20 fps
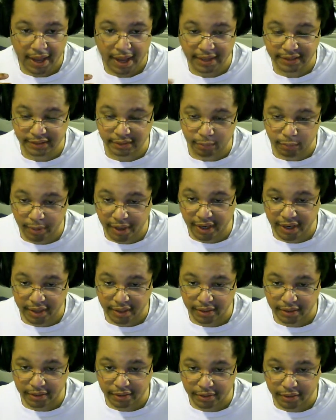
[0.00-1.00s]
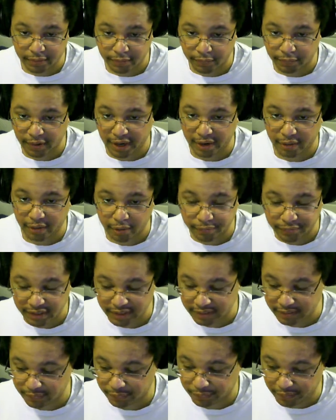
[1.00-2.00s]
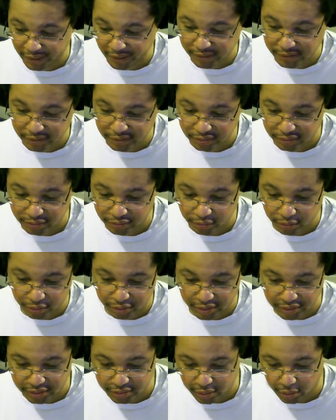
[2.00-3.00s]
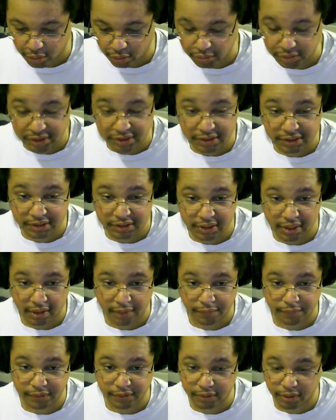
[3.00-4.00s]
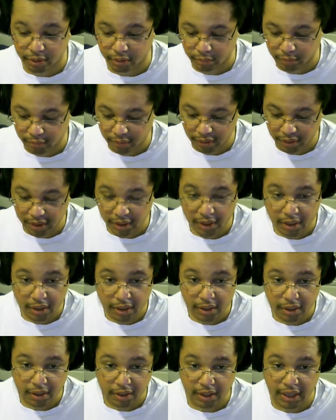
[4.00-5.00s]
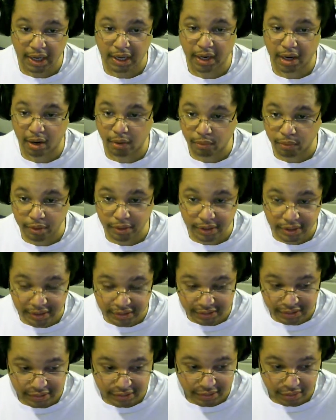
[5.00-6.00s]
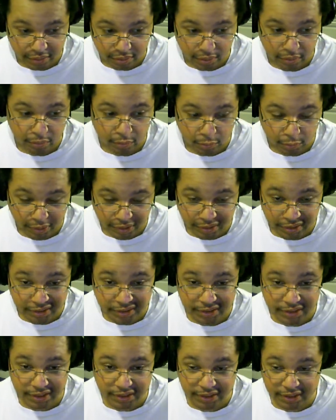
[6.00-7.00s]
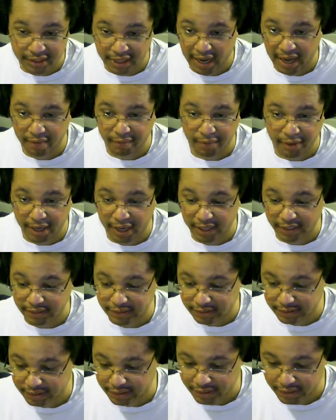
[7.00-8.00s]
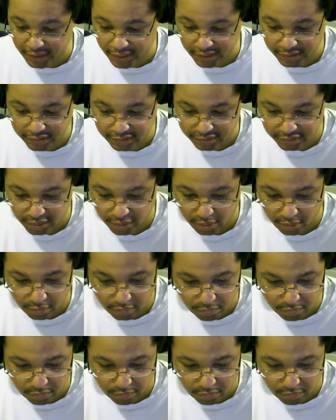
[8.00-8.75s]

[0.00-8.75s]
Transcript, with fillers: as a way to fight off these infections and all these colds and stuff. So, knock on wood, this is still winter season. I haven't gotten sick yet, so